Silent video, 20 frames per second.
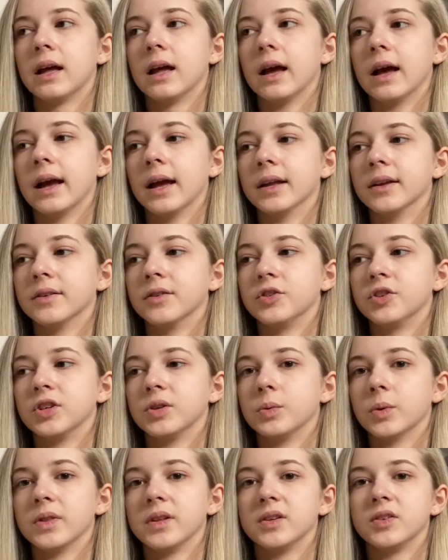And she's
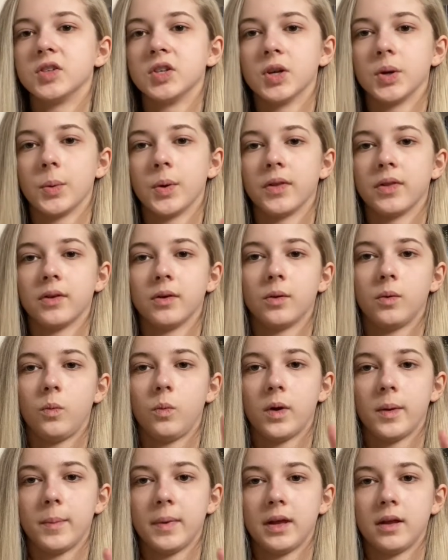with these 2 other
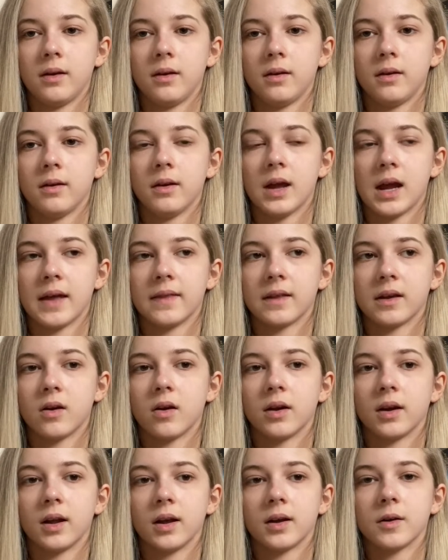women, and they
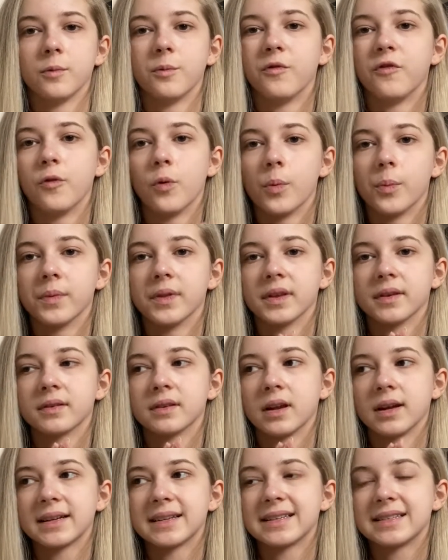kind of, like, form this,
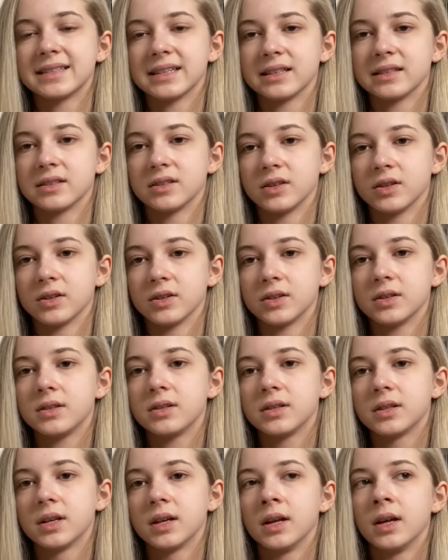like, sisterhood.
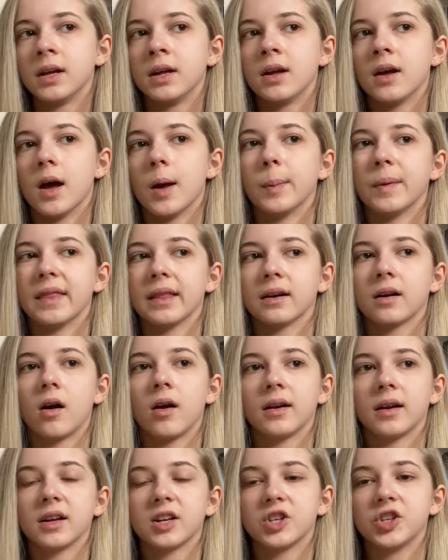I mean, they're
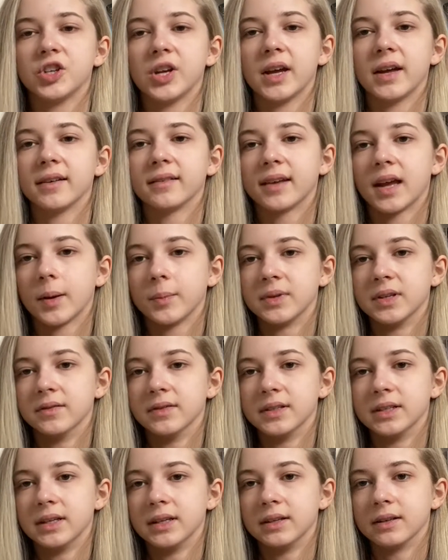kind of like shared
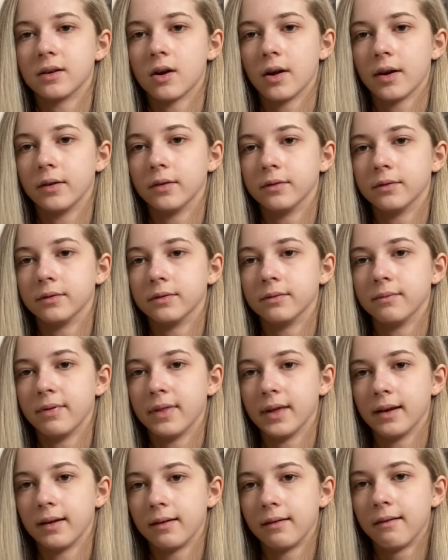captivity kind of
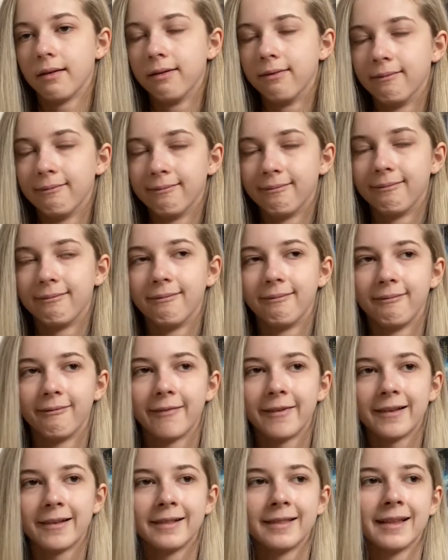thing.
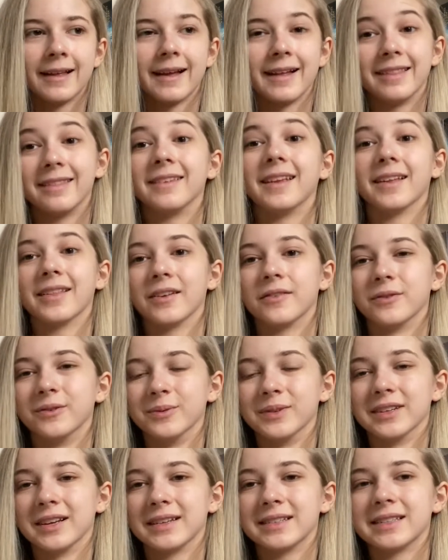And yeah, they form
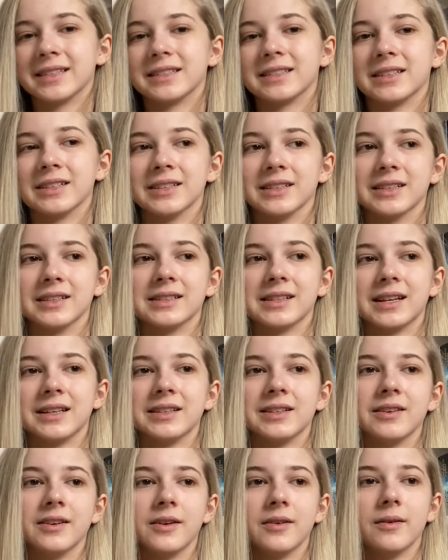this like sisterhood and,
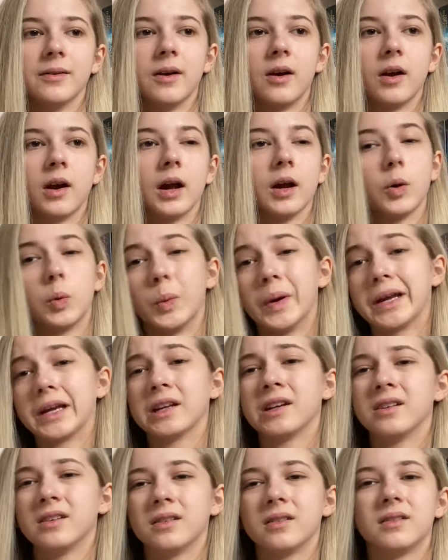you know, are like, we're
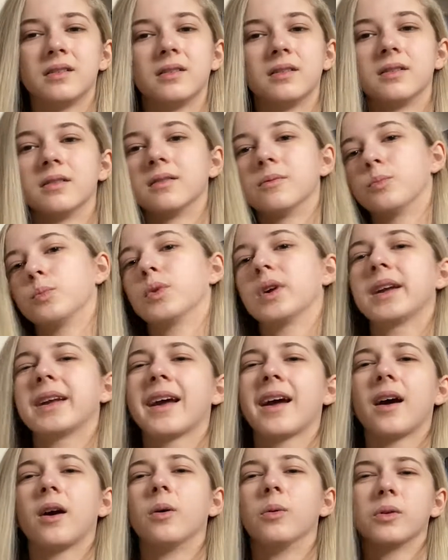gonna break
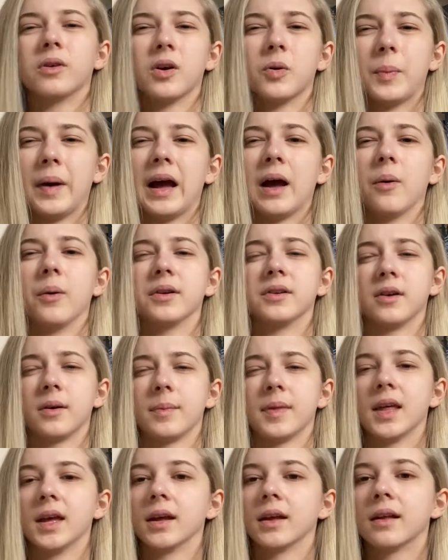out, girl power type
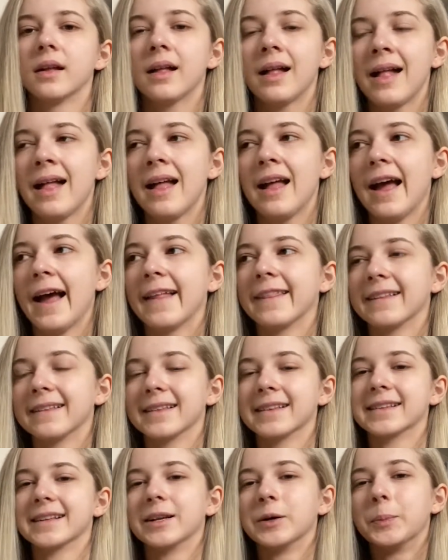thing. And then
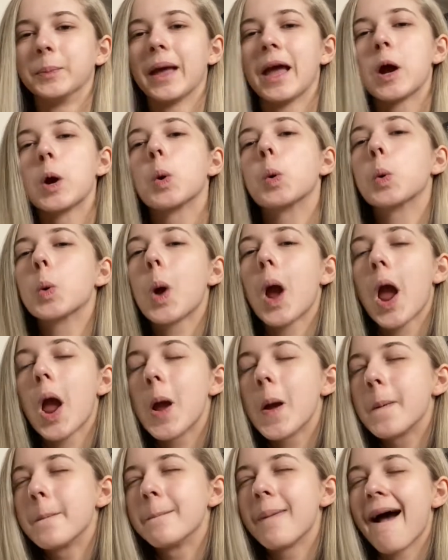there's a little bit of
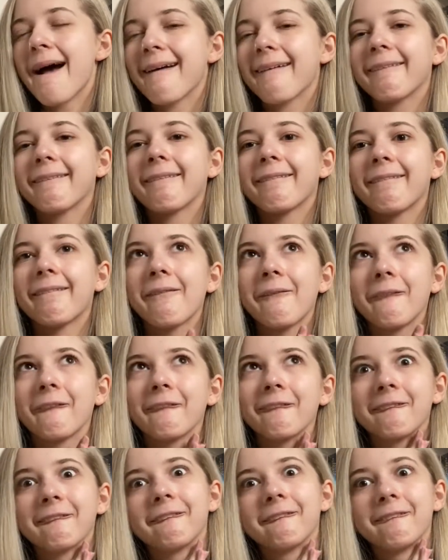romance
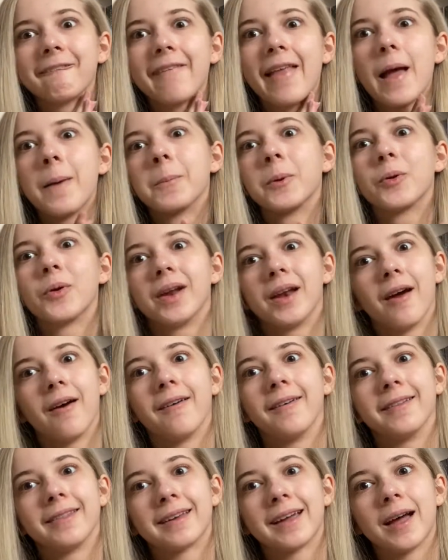between her
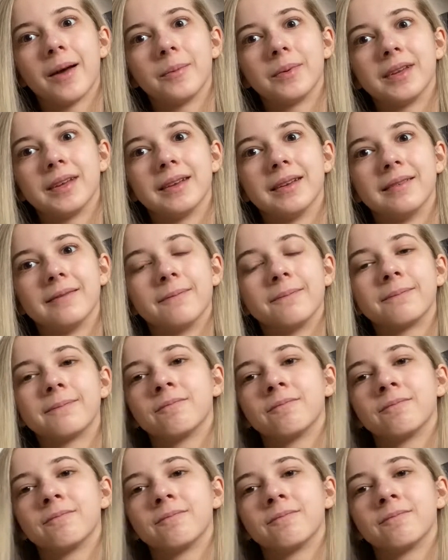and the captain.